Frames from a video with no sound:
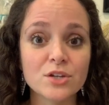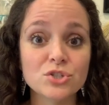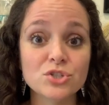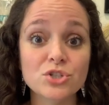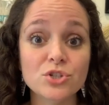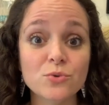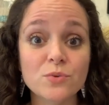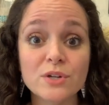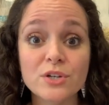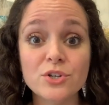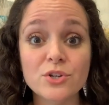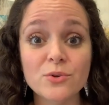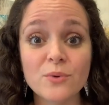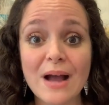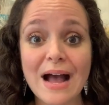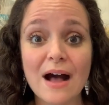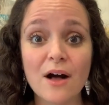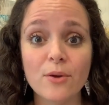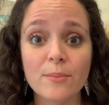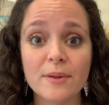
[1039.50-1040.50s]
to a
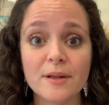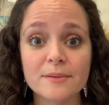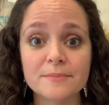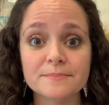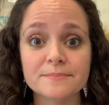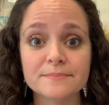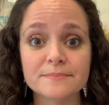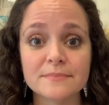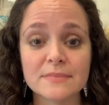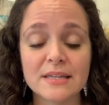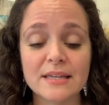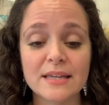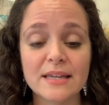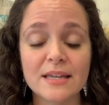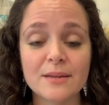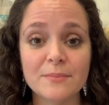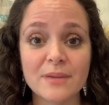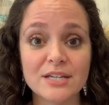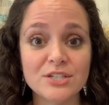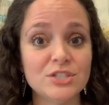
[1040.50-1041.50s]
new album
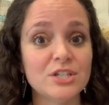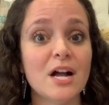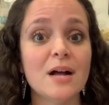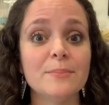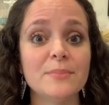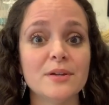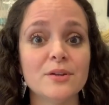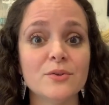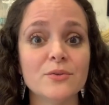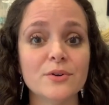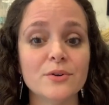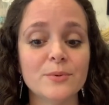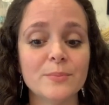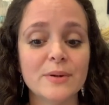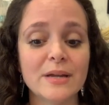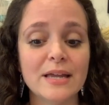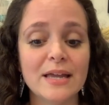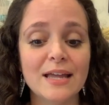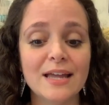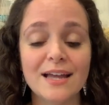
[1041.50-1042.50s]
in my shopping group.
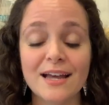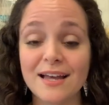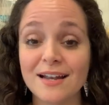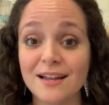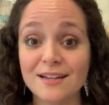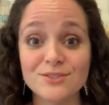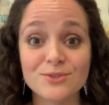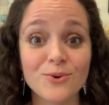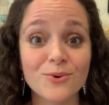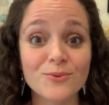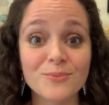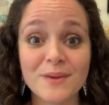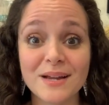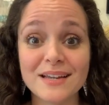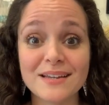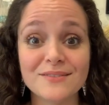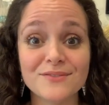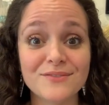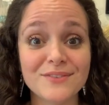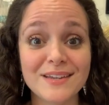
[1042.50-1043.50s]
And I told
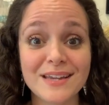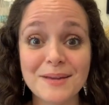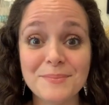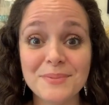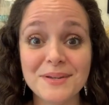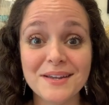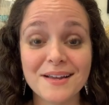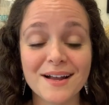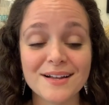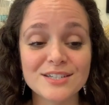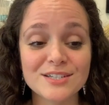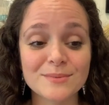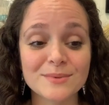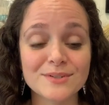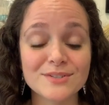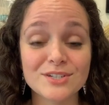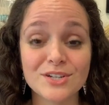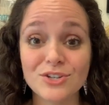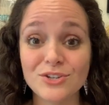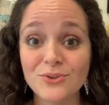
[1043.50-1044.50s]
my VIP
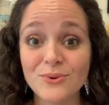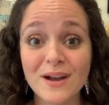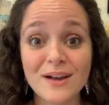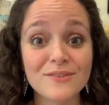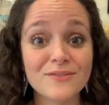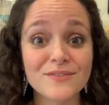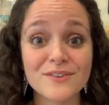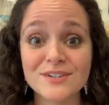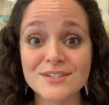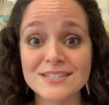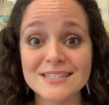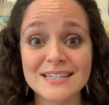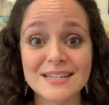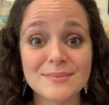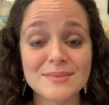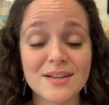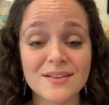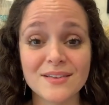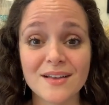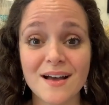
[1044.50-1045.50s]
customers, you have first
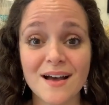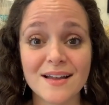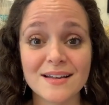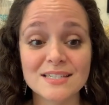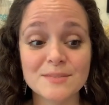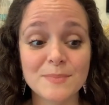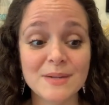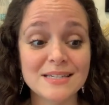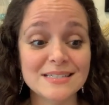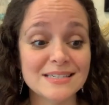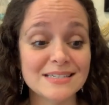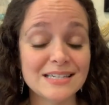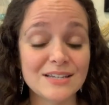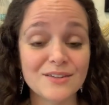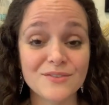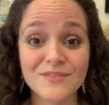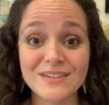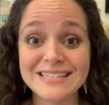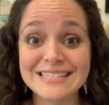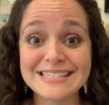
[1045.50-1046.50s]
dibs on the hottest pieces.
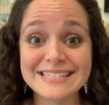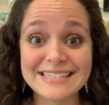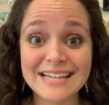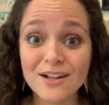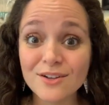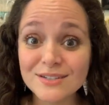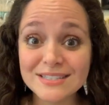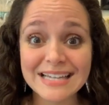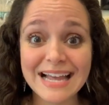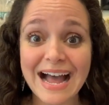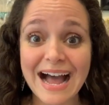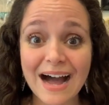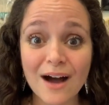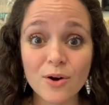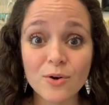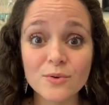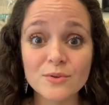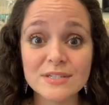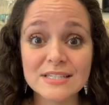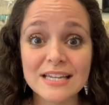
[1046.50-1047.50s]
If it sells
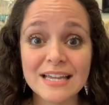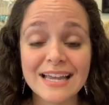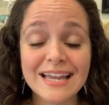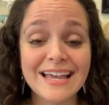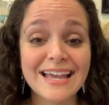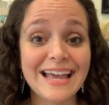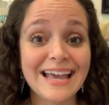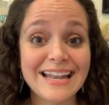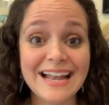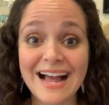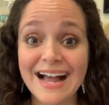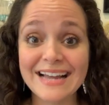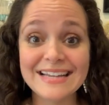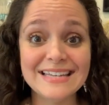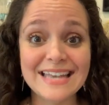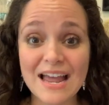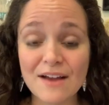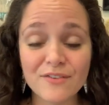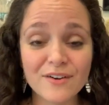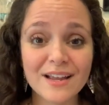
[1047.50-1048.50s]
out and I
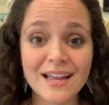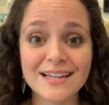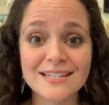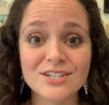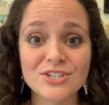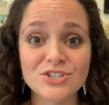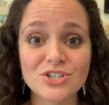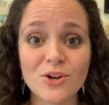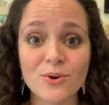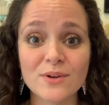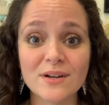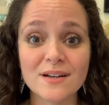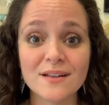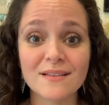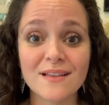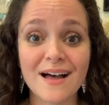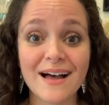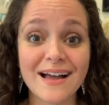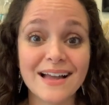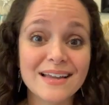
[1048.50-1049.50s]
never get to show it in a
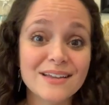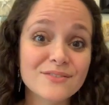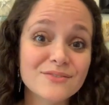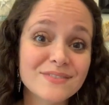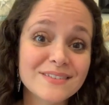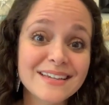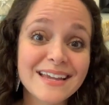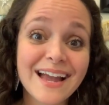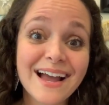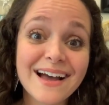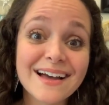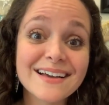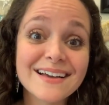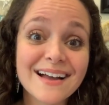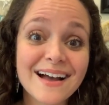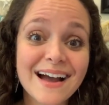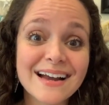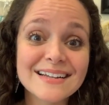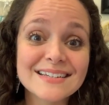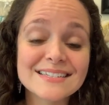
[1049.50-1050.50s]
live, yeah, it
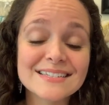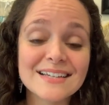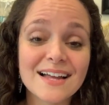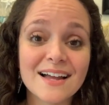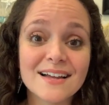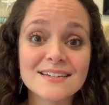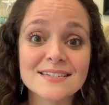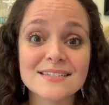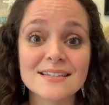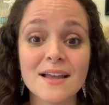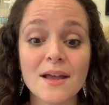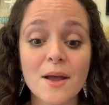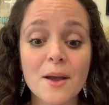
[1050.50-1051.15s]
kind of sucks.